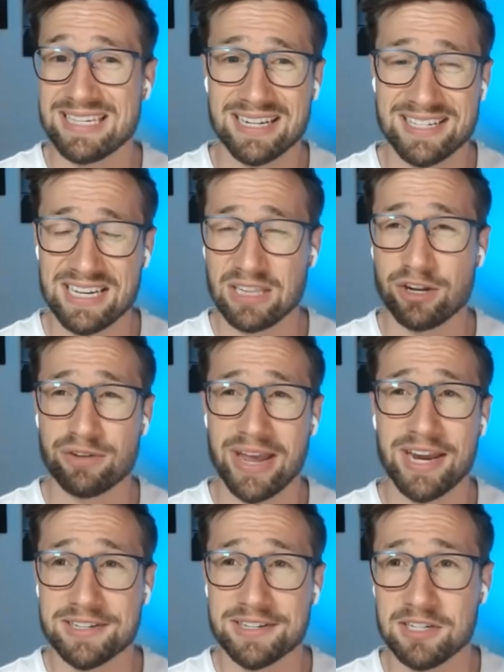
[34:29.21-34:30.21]
And I see a lot of
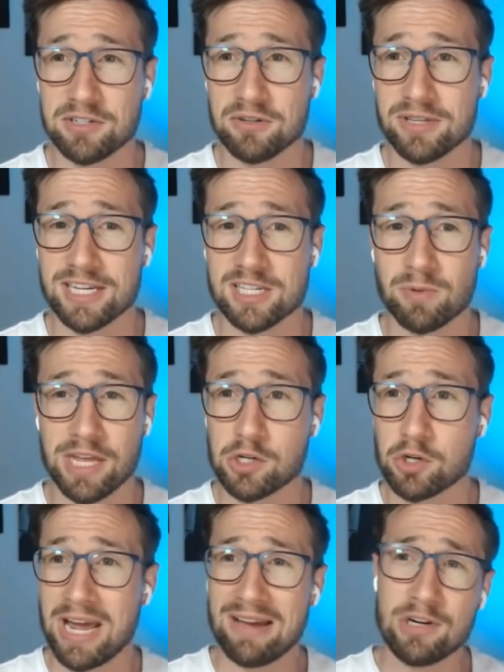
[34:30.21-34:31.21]
agencies do this where they
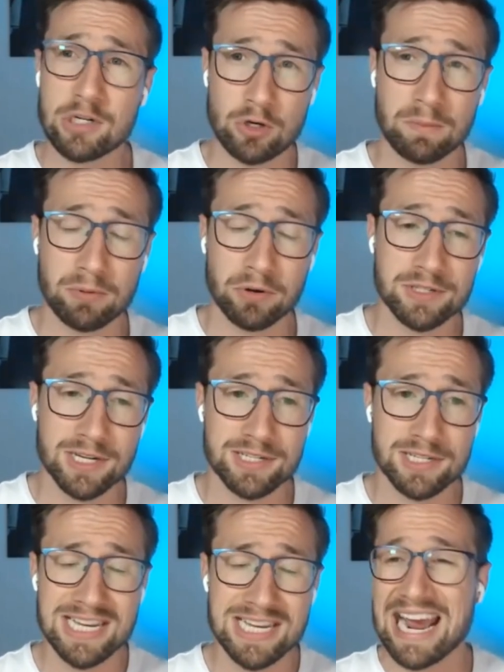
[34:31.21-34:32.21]
don't have internal
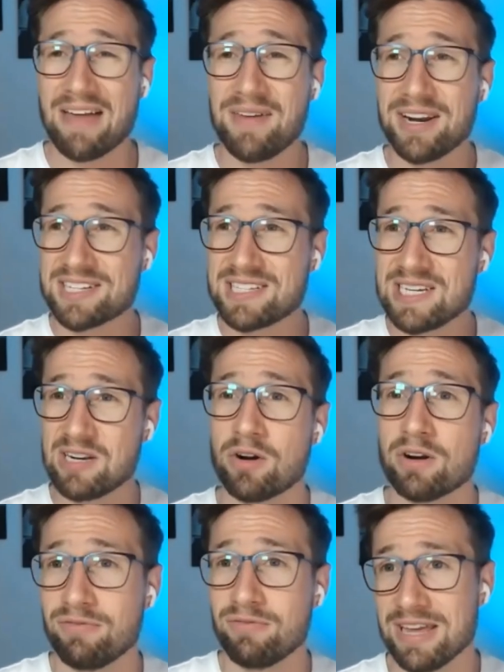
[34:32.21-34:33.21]
processes and they just sit on
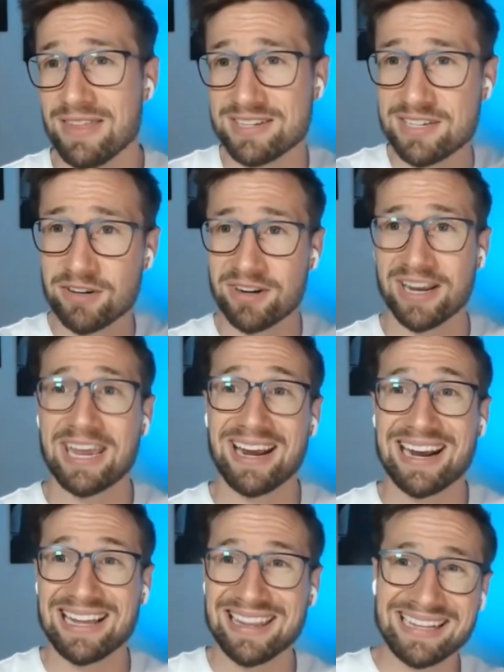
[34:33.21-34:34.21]
a fee. They sit on an account,
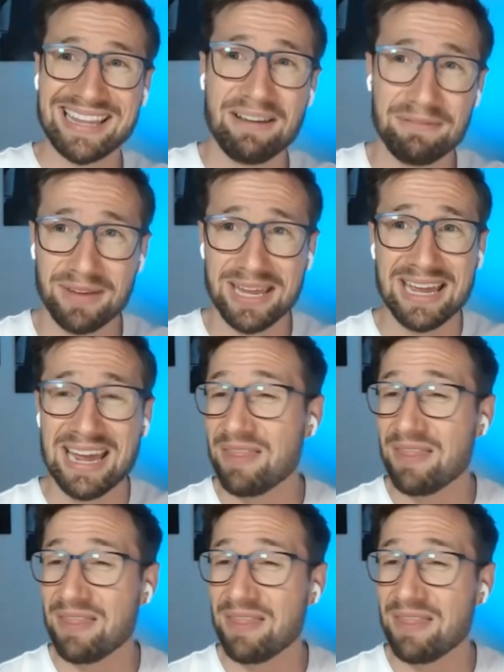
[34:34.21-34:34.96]
collect their fee.